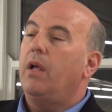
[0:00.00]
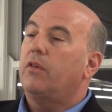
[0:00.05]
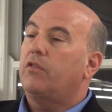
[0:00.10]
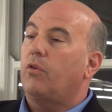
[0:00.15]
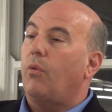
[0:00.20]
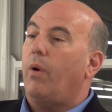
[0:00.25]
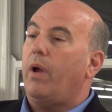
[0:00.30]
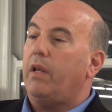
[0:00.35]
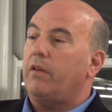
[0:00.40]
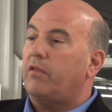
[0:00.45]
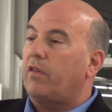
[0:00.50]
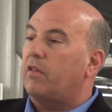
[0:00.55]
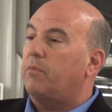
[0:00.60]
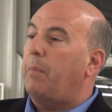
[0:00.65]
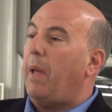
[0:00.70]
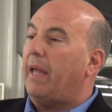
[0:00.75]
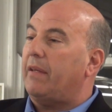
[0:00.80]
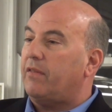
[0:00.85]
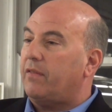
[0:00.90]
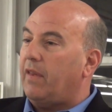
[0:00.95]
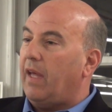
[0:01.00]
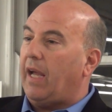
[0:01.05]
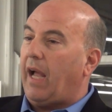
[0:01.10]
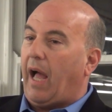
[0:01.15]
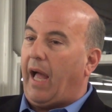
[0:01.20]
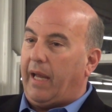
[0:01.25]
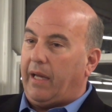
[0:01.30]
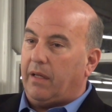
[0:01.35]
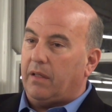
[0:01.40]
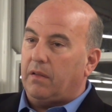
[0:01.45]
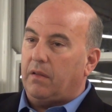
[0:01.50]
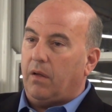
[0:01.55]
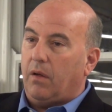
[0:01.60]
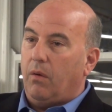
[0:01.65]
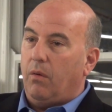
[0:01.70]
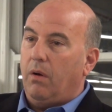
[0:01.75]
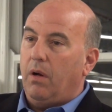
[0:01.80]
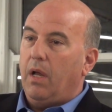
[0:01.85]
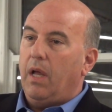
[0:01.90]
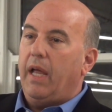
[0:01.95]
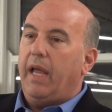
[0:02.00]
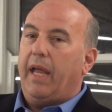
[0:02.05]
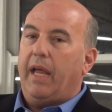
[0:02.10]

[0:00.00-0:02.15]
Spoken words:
So what is this best thing I can do